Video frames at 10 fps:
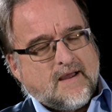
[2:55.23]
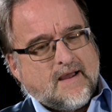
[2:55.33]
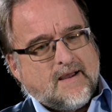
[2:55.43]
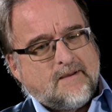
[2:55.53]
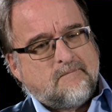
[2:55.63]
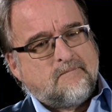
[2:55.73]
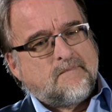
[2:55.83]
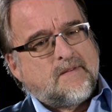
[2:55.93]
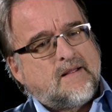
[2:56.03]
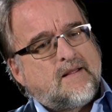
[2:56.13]

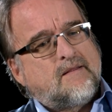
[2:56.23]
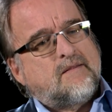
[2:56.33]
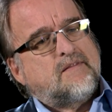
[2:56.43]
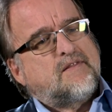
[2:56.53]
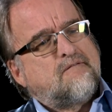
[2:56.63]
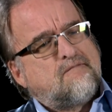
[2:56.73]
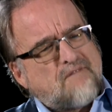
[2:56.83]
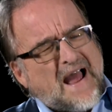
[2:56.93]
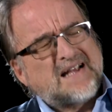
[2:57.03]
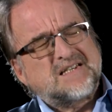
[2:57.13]
the
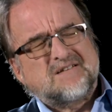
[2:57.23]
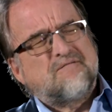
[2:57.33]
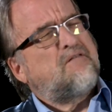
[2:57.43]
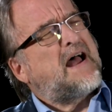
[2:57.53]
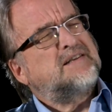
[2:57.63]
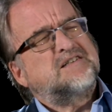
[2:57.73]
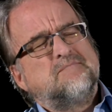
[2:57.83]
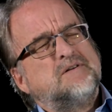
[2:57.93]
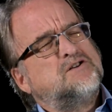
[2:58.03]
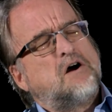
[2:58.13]
vast, vast
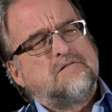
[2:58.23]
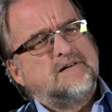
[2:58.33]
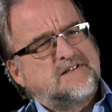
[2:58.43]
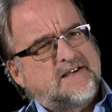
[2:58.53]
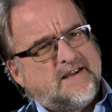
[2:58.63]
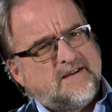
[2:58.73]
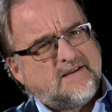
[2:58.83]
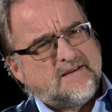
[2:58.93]
majority,